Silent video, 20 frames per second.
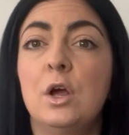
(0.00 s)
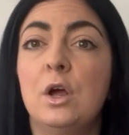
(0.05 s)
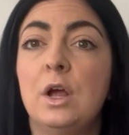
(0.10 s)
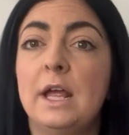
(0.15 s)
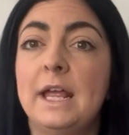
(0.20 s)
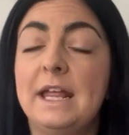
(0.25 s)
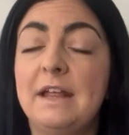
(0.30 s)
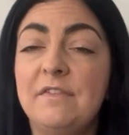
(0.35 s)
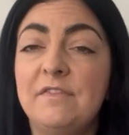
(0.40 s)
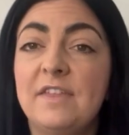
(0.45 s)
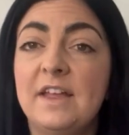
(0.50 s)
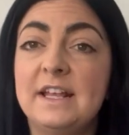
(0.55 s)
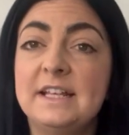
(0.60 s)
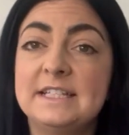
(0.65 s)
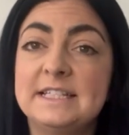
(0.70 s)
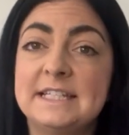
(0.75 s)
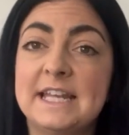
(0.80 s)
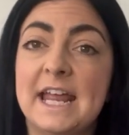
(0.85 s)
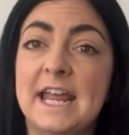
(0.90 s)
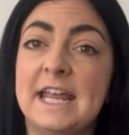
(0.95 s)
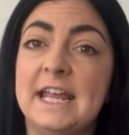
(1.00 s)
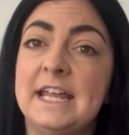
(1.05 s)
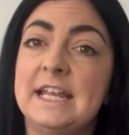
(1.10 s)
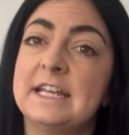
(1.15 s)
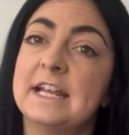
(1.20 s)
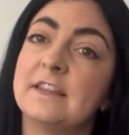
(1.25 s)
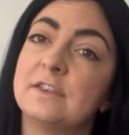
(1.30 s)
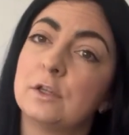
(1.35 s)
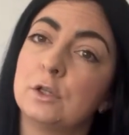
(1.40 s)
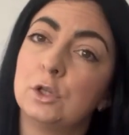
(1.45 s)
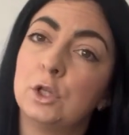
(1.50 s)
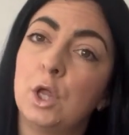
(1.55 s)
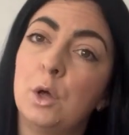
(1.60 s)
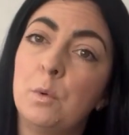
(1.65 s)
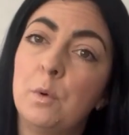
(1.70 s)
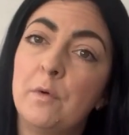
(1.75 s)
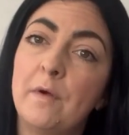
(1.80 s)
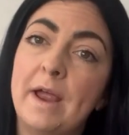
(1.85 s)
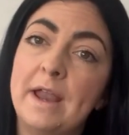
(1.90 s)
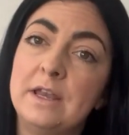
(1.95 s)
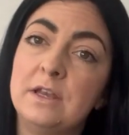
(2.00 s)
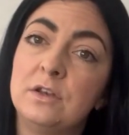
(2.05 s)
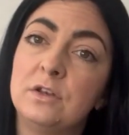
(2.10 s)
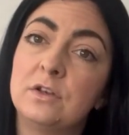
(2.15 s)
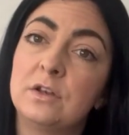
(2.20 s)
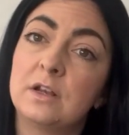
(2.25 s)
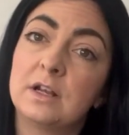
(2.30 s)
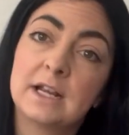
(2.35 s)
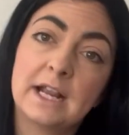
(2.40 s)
If they stayed at the lower end,